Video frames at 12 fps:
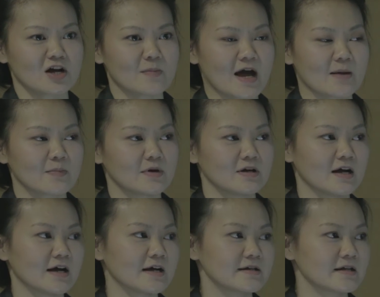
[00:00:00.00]
And then you
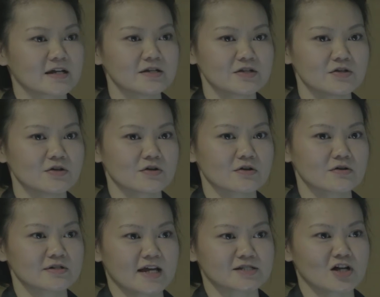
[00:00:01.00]
plug it back into
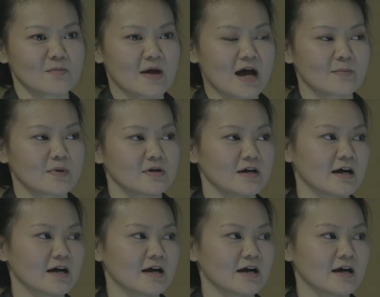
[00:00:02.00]
your desktop app,